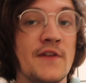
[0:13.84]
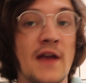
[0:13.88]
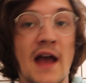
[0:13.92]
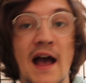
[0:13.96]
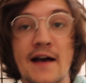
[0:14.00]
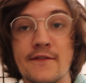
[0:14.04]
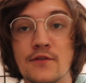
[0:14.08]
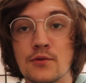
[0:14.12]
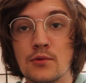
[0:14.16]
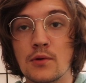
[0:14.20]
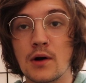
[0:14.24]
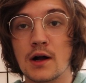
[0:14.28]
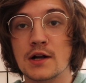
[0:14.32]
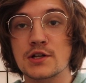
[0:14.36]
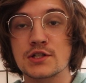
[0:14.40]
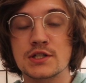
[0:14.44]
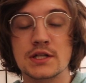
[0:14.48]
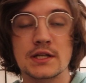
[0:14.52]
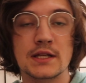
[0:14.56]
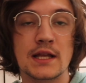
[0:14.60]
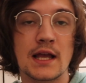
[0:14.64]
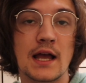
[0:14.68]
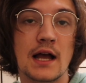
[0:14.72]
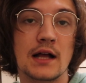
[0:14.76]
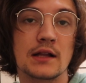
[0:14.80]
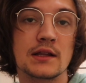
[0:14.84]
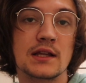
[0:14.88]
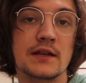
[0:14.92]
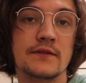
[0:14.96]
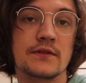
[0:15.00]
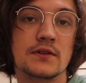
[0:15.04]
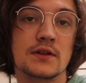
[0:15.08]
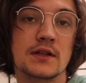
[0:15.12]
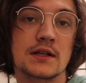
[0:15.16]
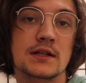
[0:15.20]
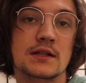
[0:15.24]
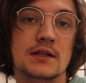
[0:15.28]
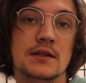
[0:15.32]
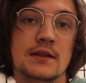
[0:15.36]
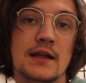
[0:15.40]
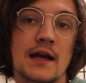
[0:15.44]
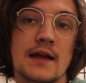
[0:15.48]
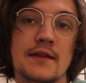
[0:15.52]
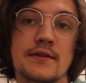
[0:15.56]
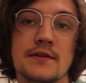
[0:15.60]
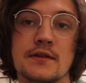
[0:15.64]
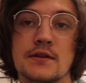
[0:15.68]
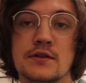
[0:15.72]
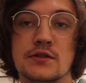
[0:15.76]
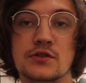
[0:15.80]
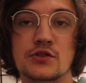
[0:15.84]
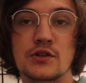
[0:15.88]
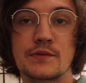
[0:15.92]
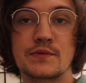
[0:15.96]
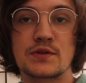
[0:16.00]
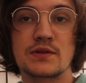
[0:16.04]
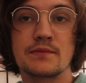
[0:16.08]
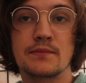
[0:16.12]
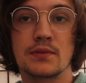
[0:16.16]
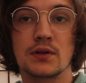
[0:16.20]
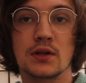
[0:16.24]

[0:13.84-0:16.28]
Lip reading: you haven't watched it yet, I'll leave a link to that in the description